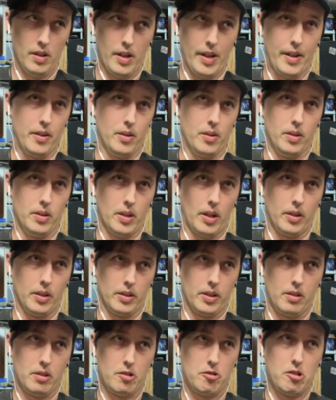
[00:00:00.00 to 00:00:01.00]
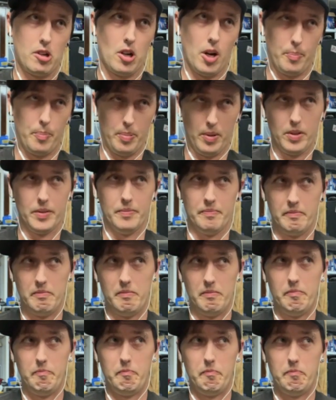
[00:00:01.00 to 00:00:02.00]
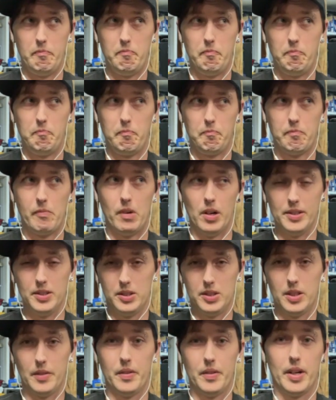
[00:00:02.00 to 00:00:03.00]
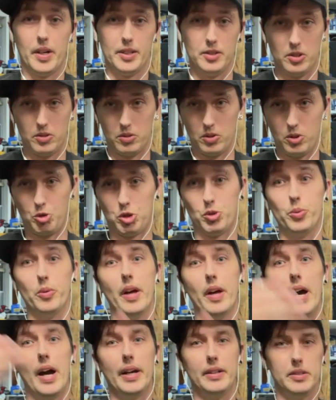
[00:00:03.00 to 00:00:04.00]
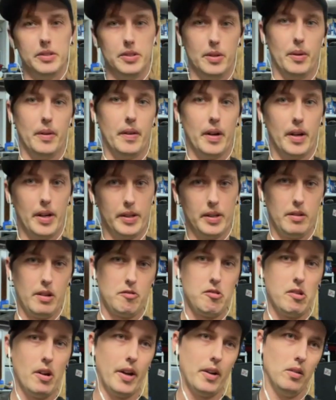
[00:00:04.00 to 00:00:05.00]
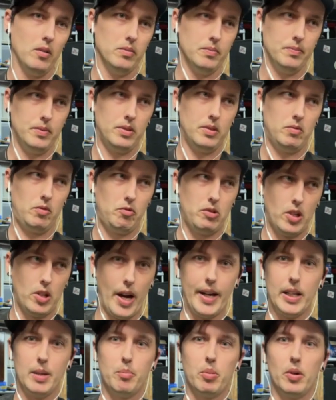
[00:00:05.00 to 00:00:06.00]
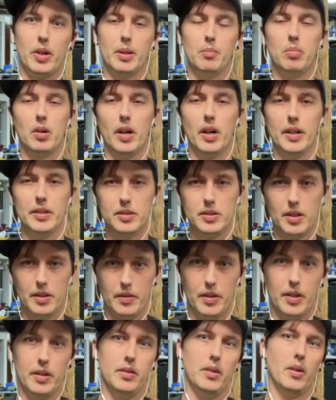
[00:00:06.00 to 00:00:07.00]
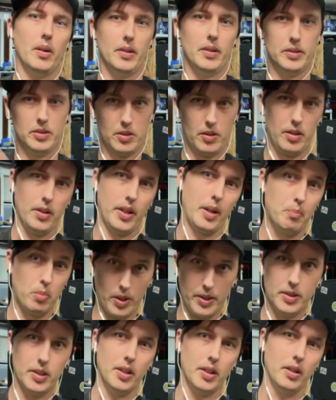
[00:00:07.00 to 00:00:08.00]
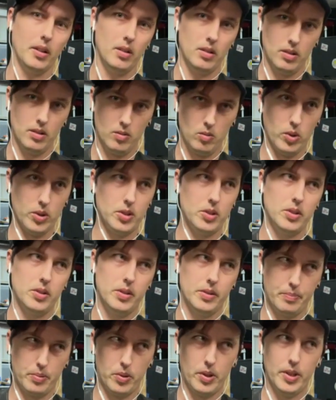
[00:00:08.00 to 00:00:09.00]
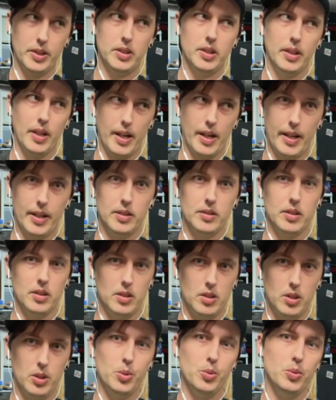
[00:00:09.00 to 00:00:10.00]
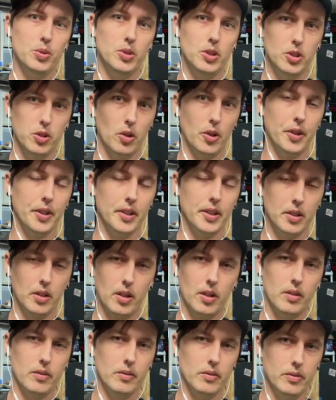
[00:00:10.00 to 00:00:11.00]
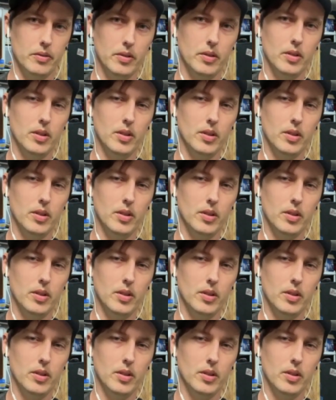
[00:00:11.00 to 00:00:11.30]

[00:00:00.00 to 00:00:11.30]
I don't know a couple of months, and then I just grew that, you know, and then I got a tiny printing press, and then you know I started like printing, which printing has a huge learning curve.